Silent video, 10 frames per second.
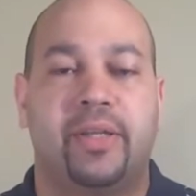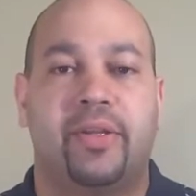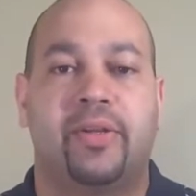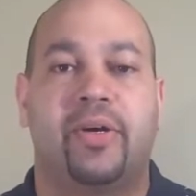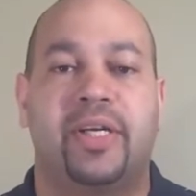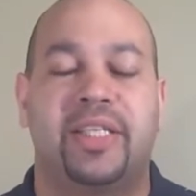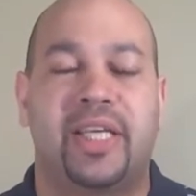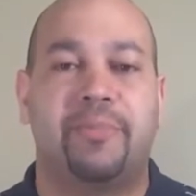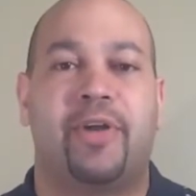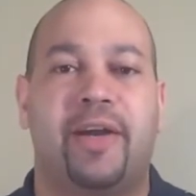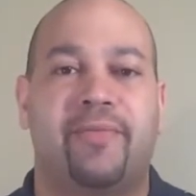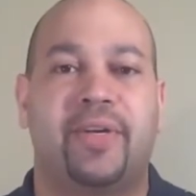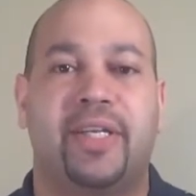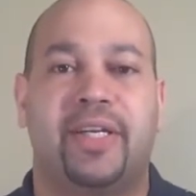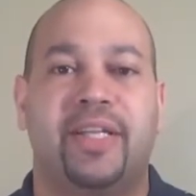the longest time you're ever
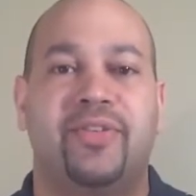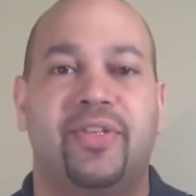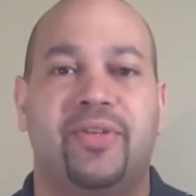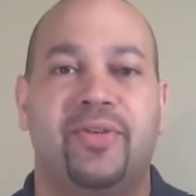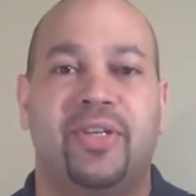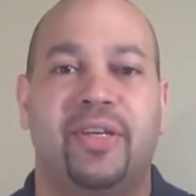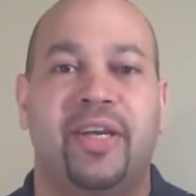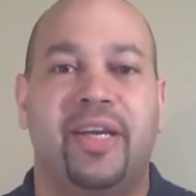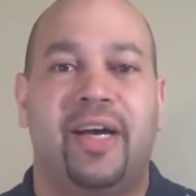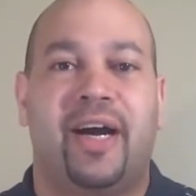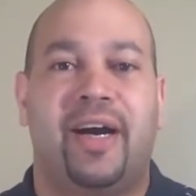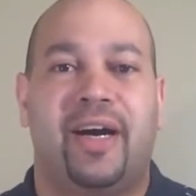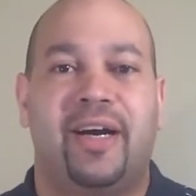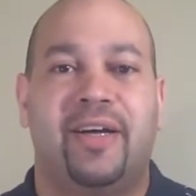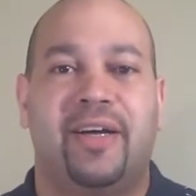in an institution
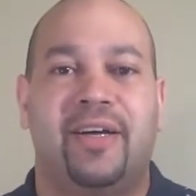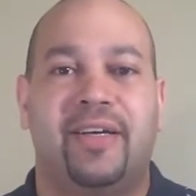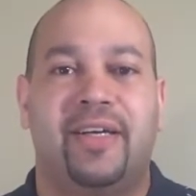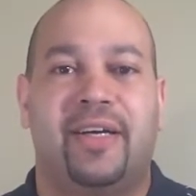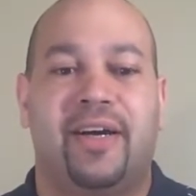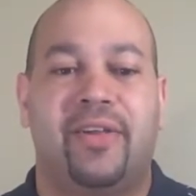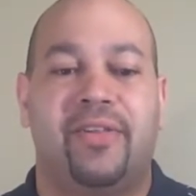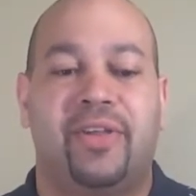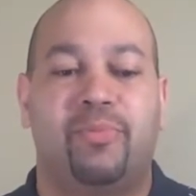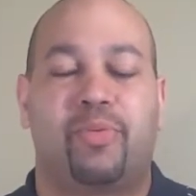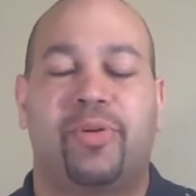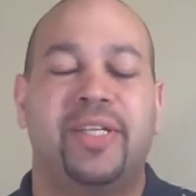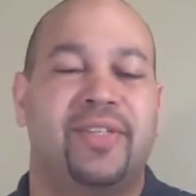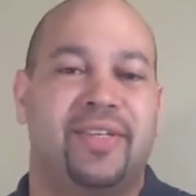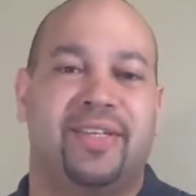other than
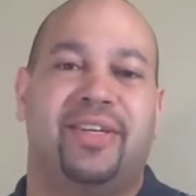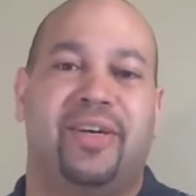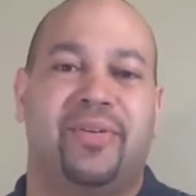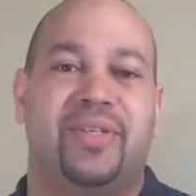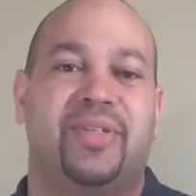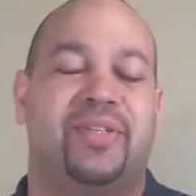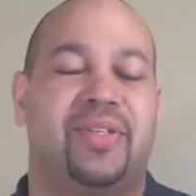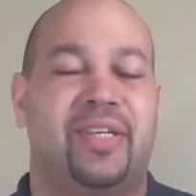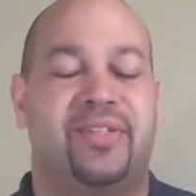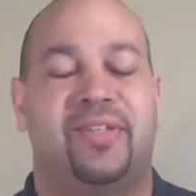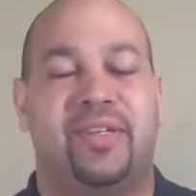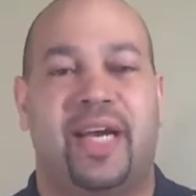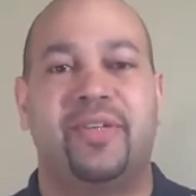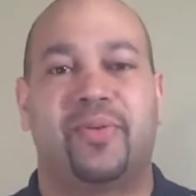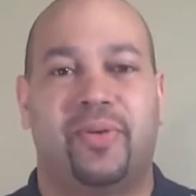prison is
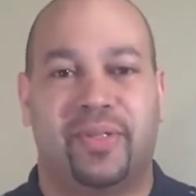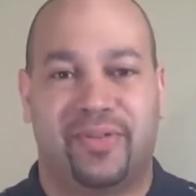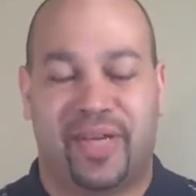high school,